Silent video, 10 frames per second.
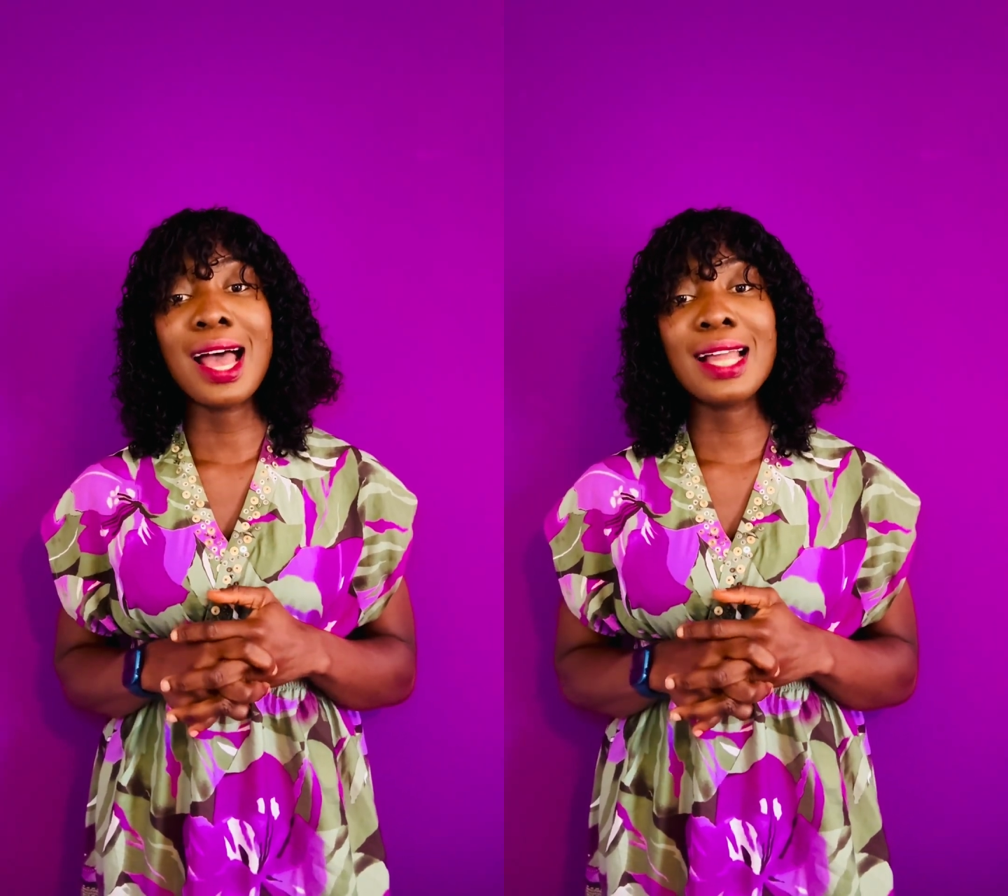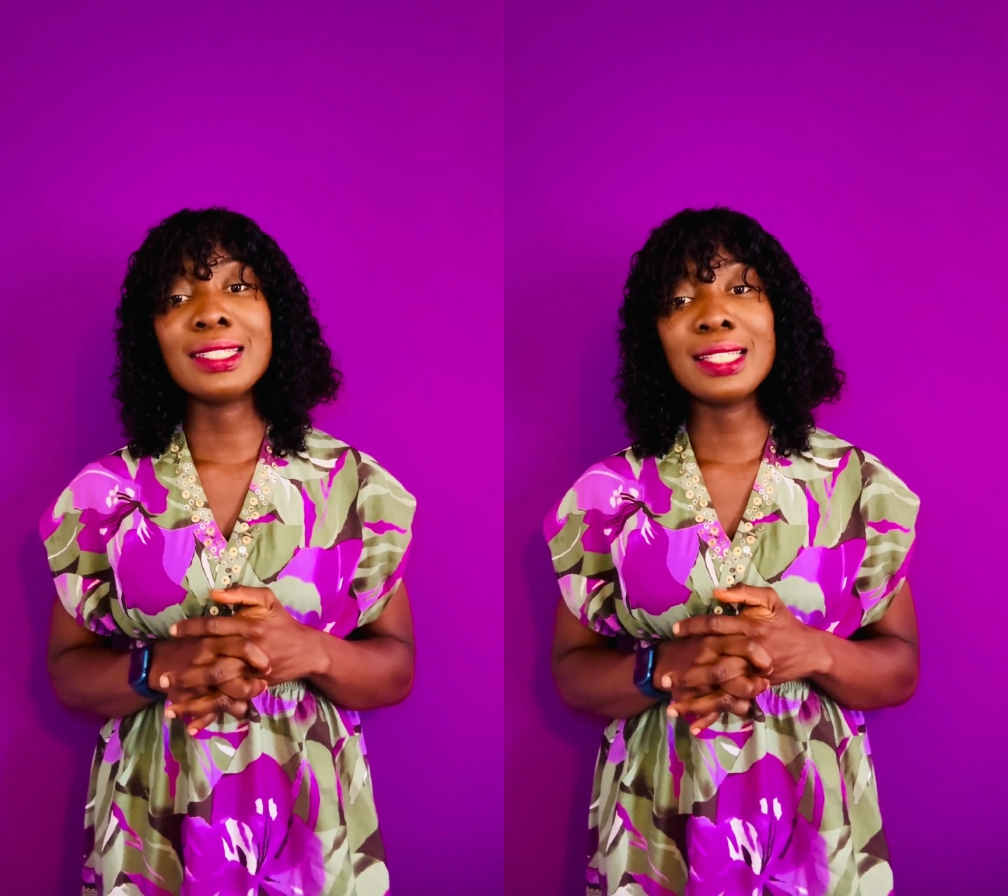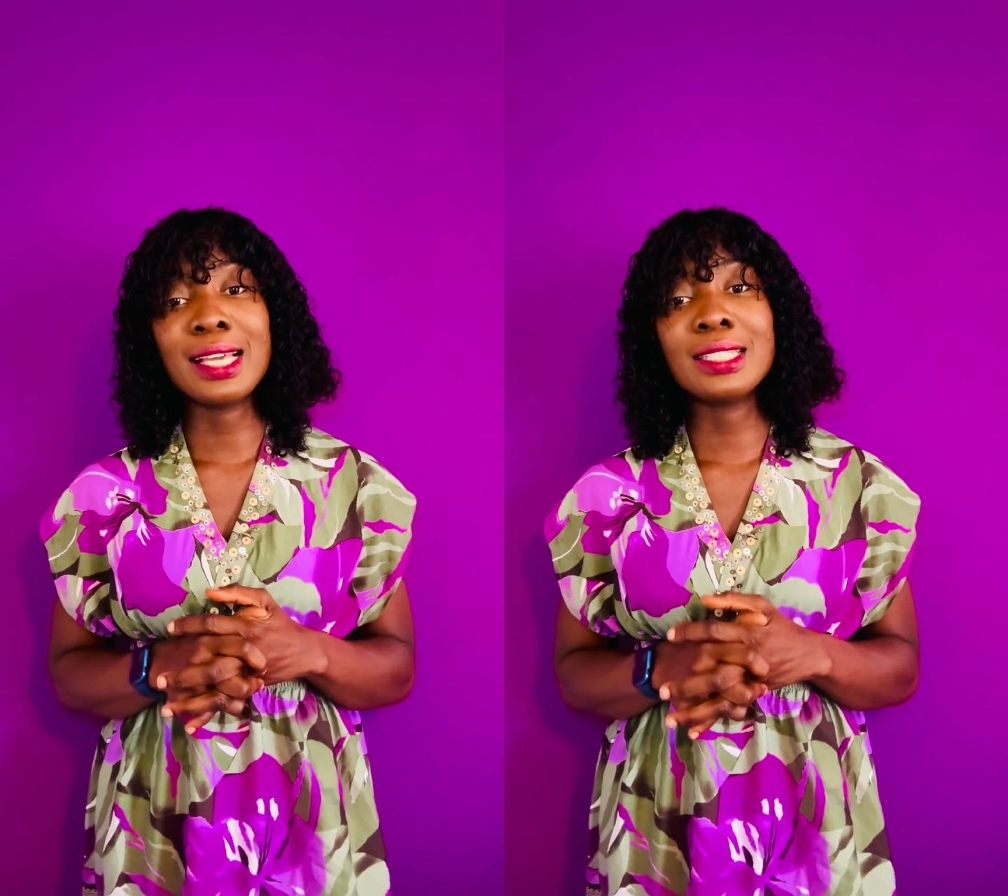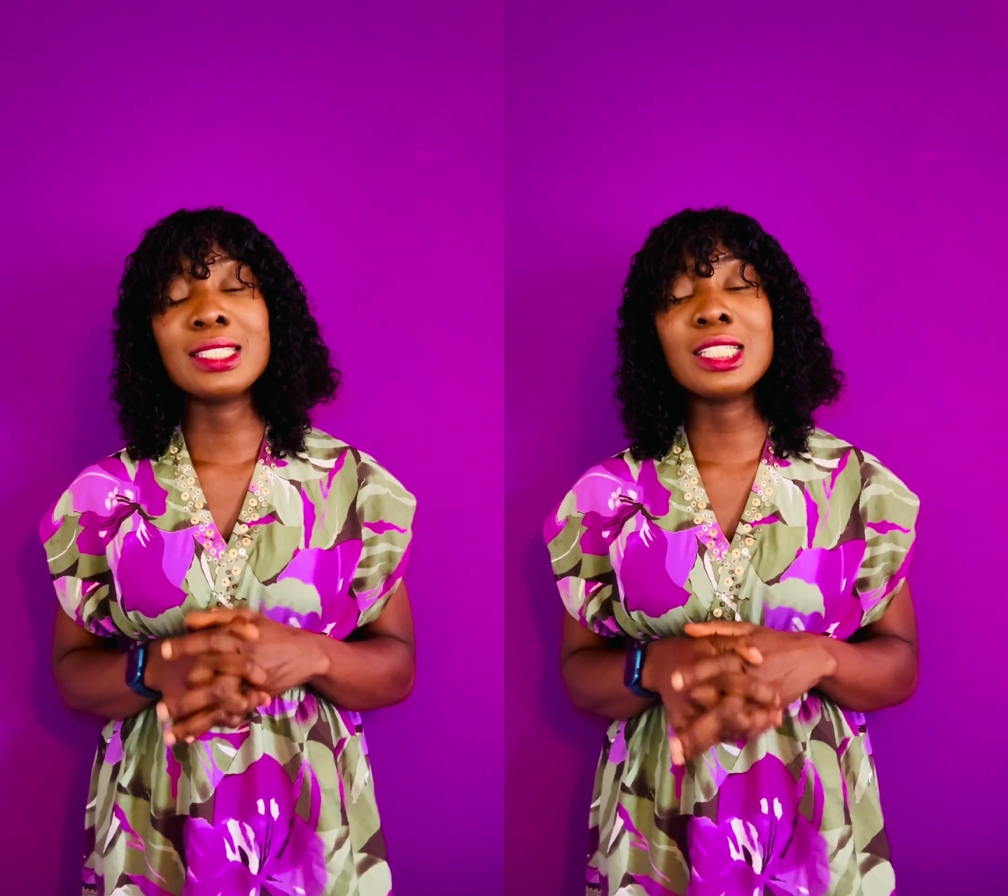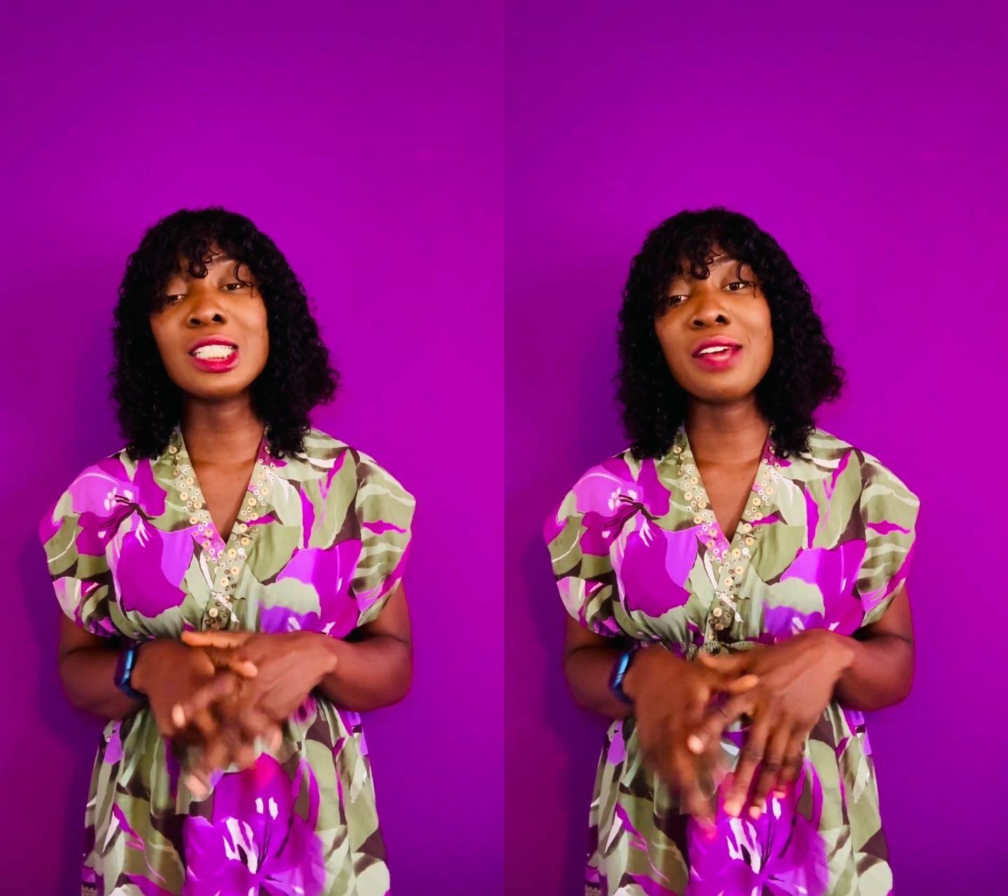and then
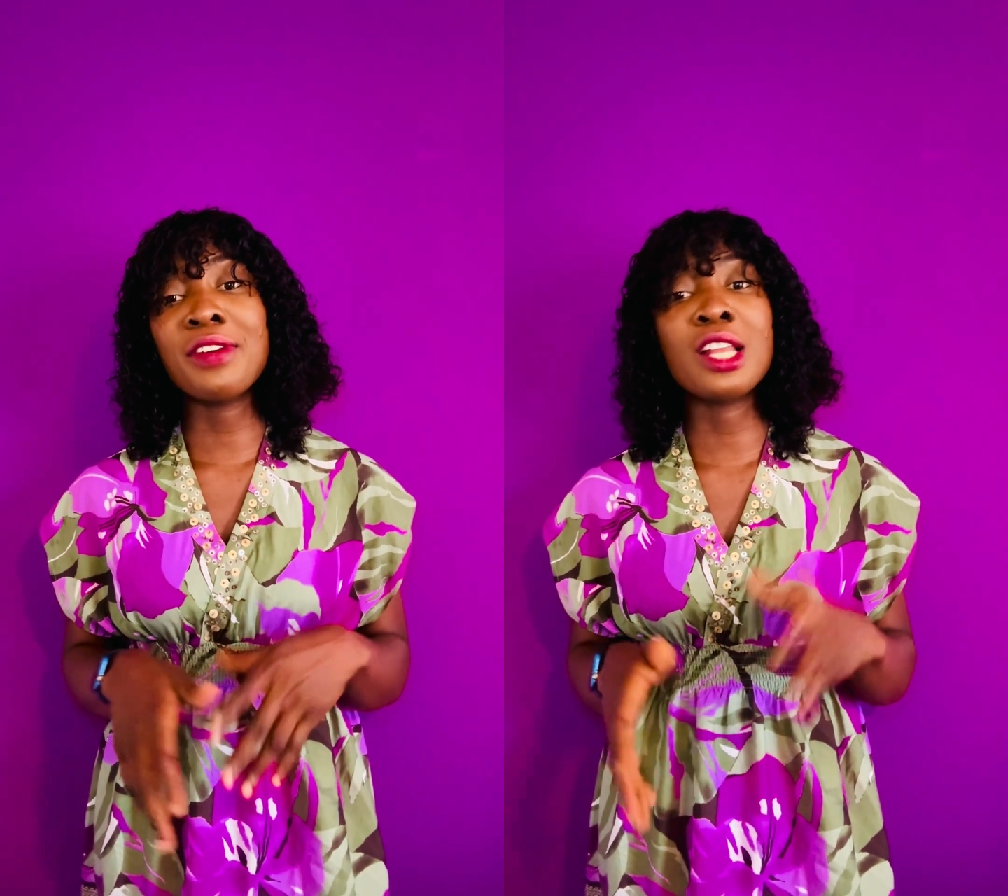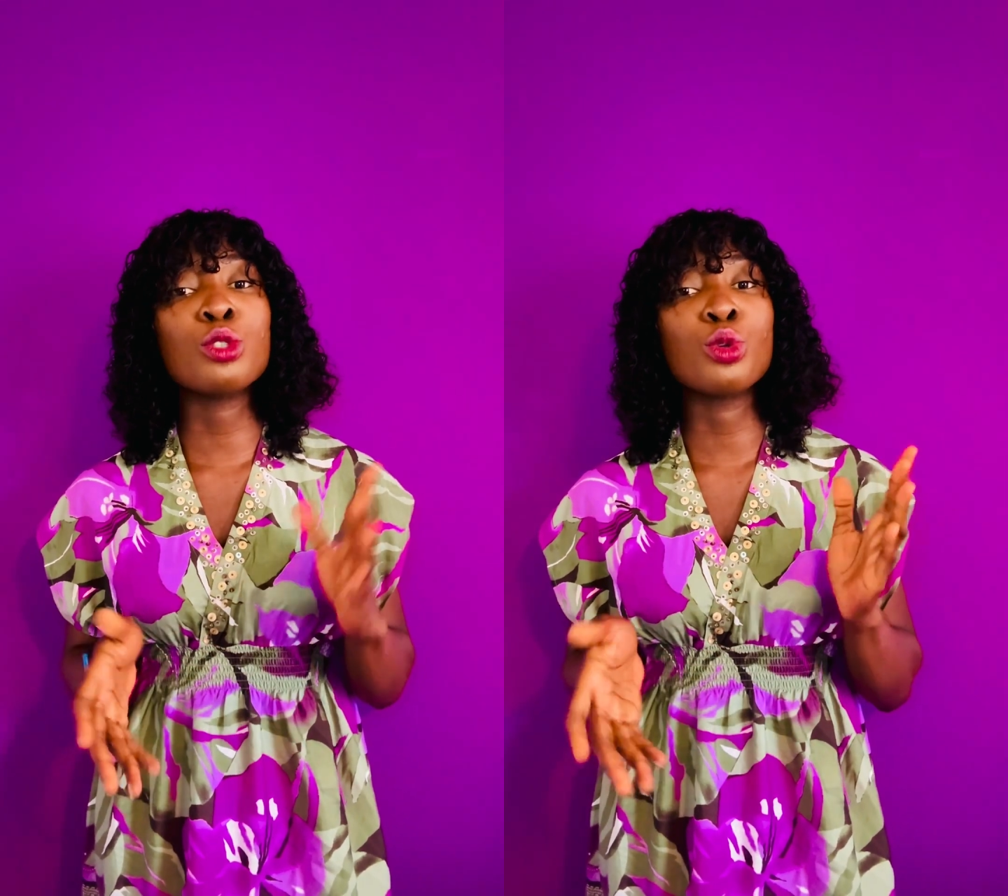CGFNS will